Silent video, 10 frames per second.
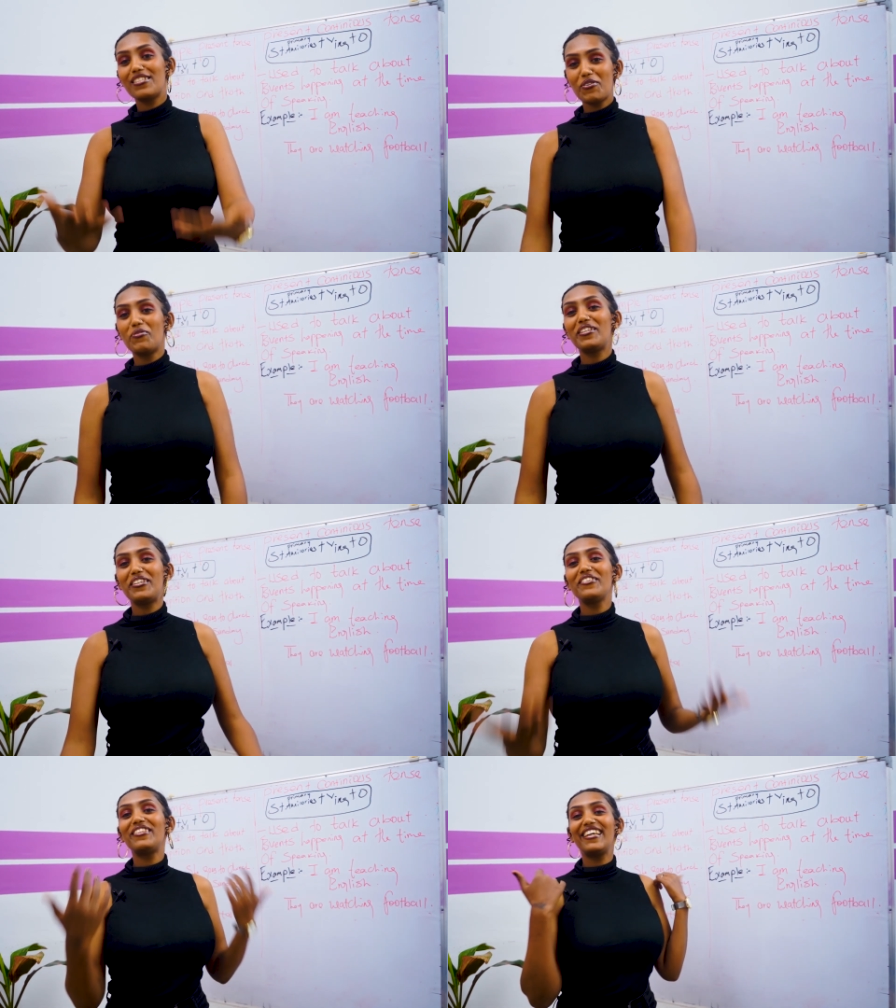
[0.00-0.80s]
so what
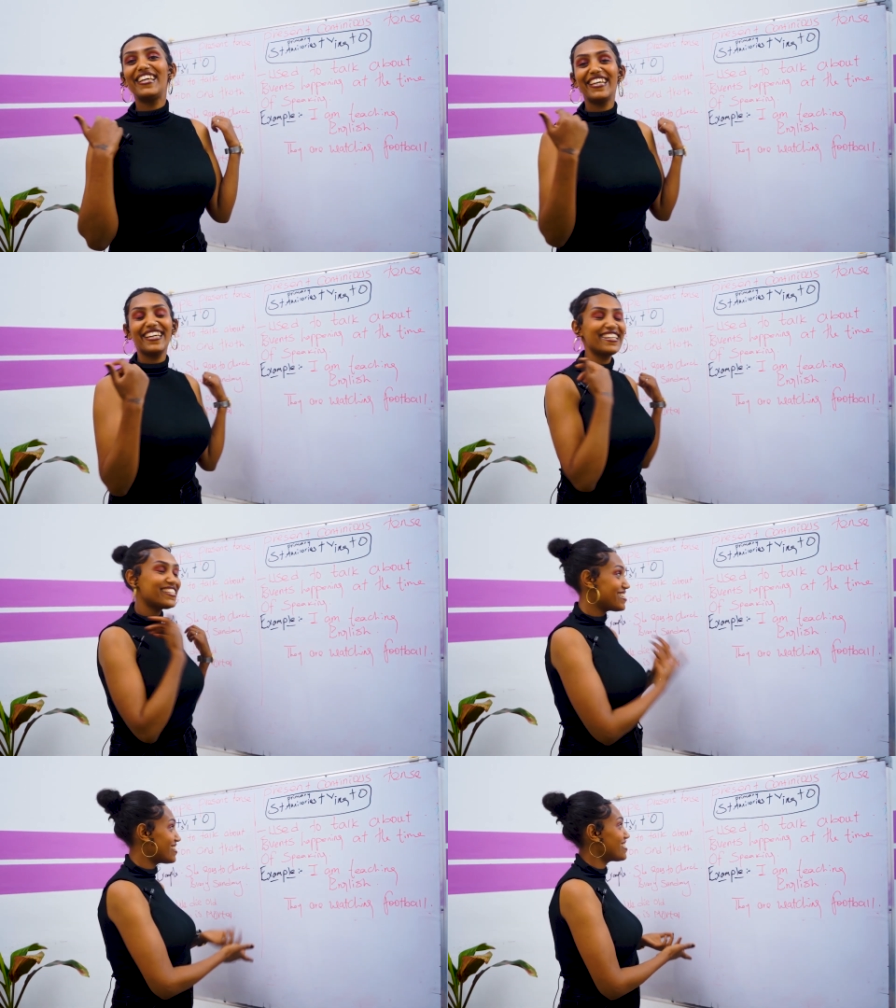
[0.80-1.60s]
do you think
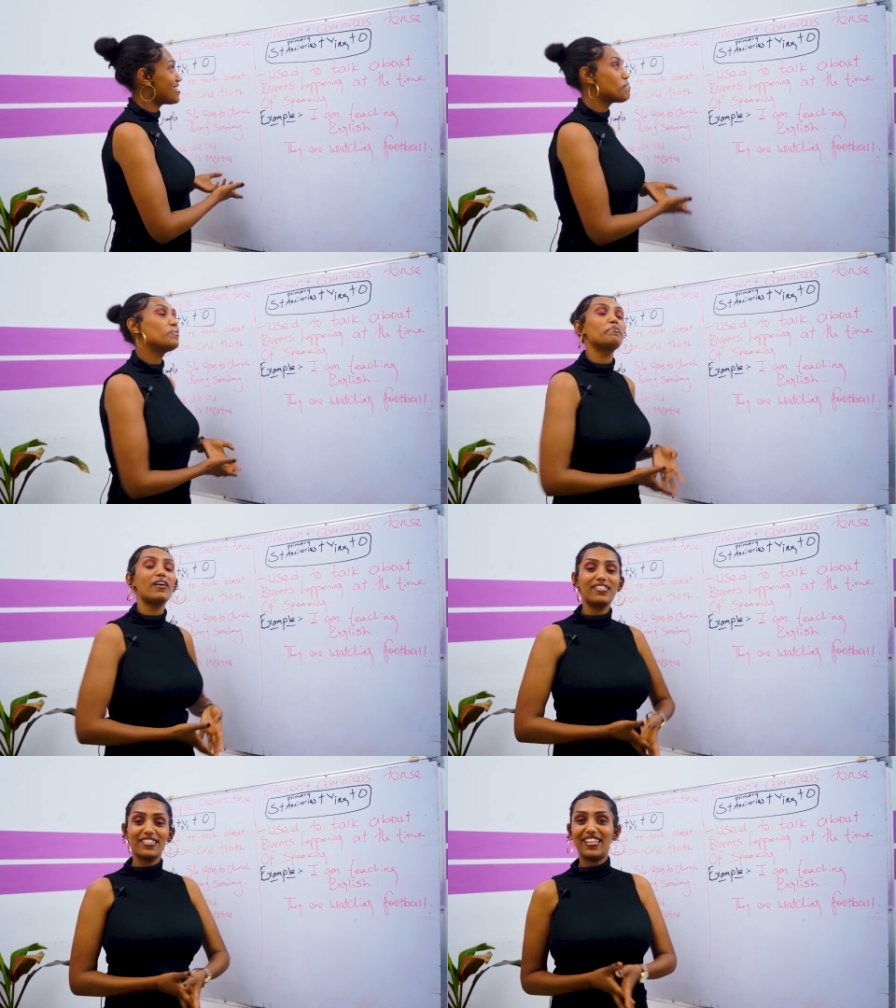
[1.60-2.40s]
is the simple
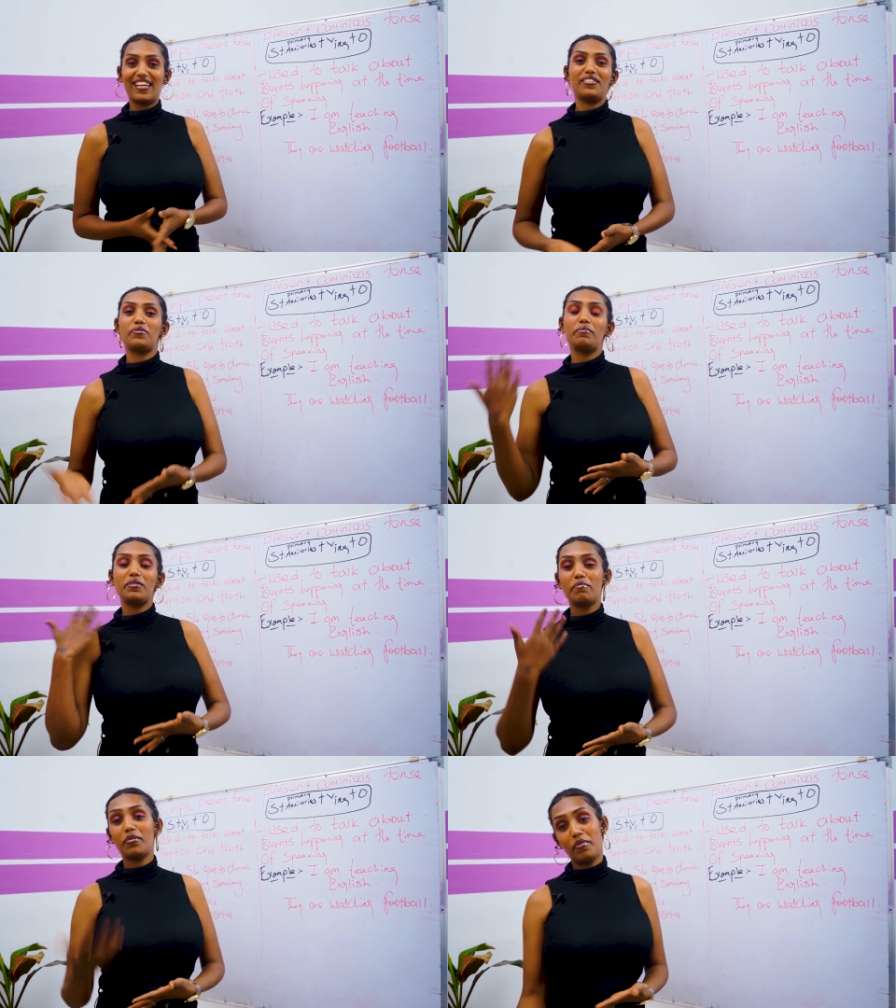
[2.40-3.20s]
present tense? So, in
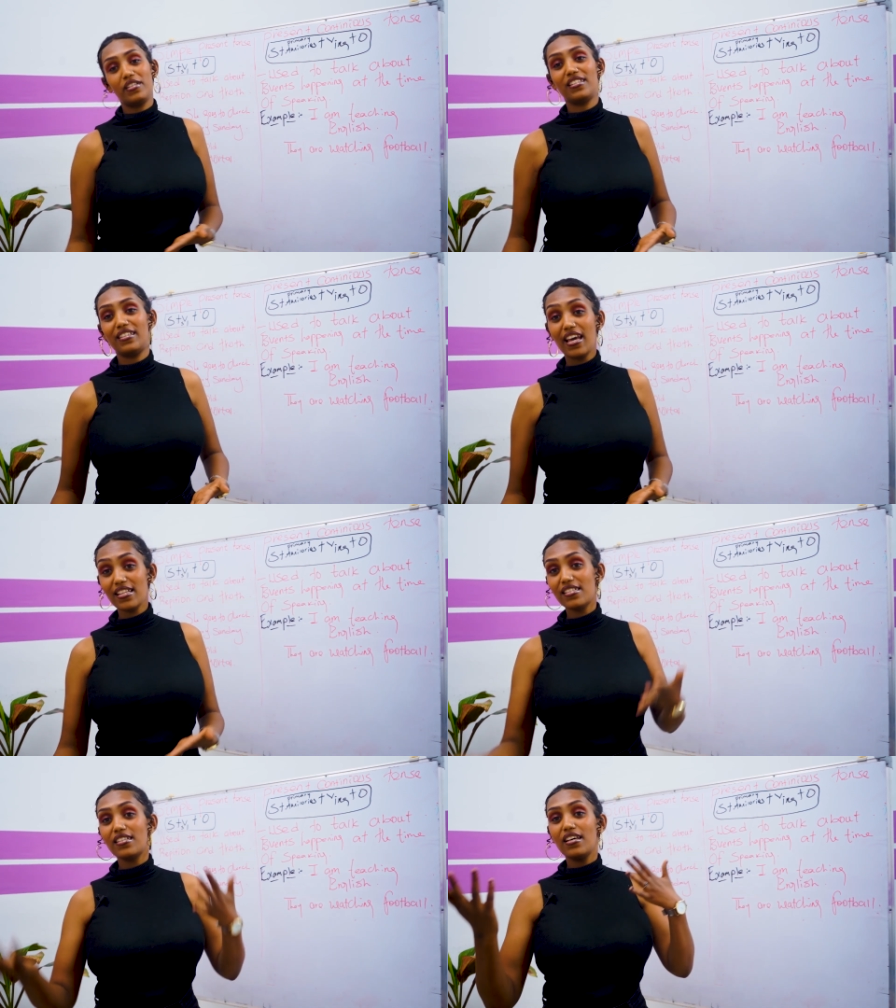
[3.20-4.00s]
simple present
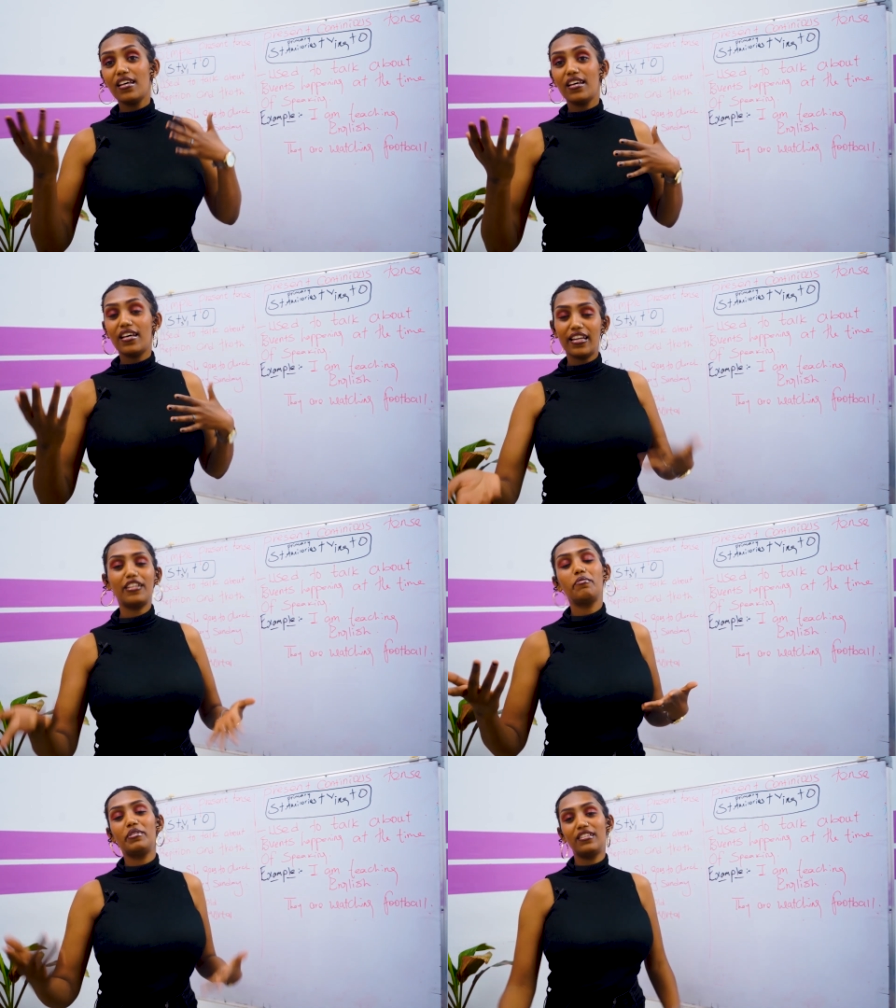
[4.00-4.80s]
tense, and
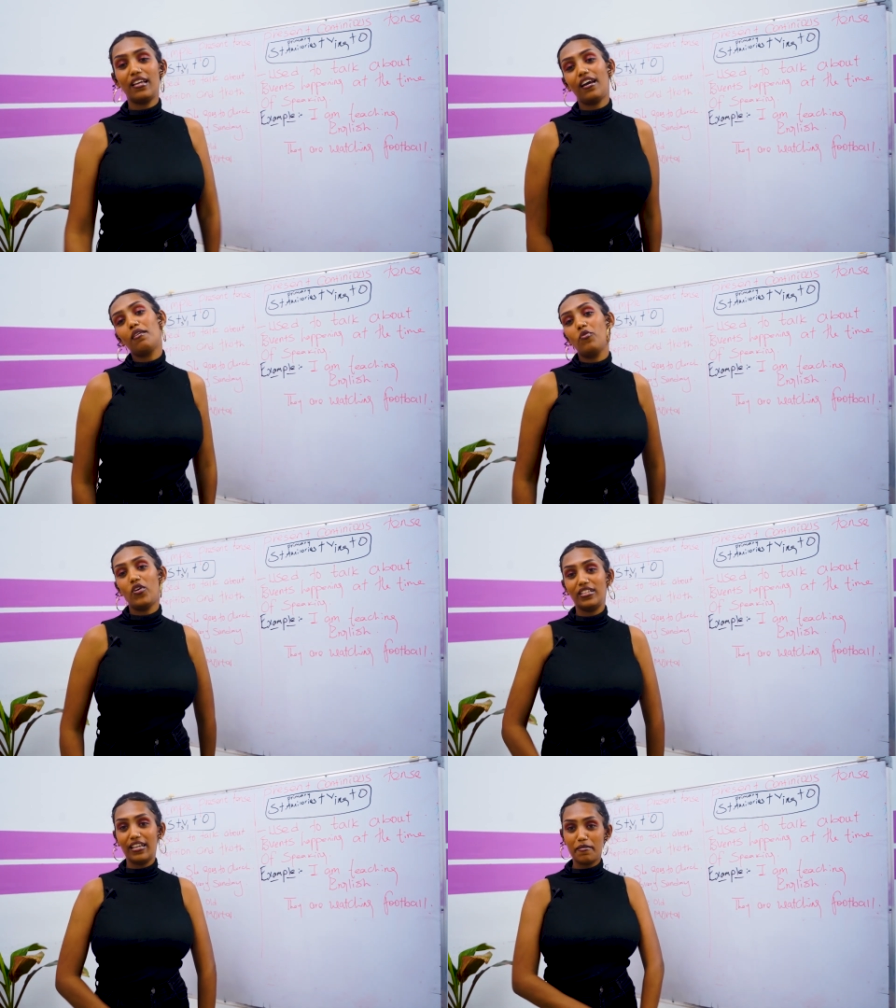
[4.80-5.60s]
if not, that come
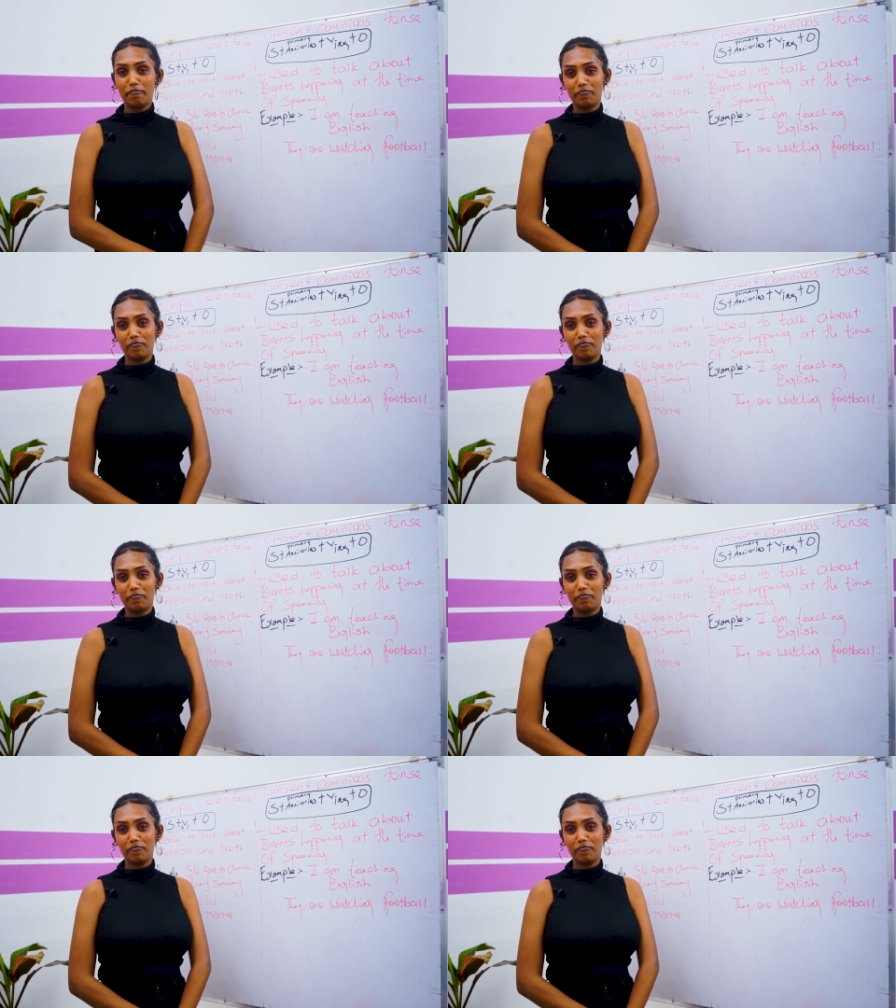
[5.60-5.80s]
on to.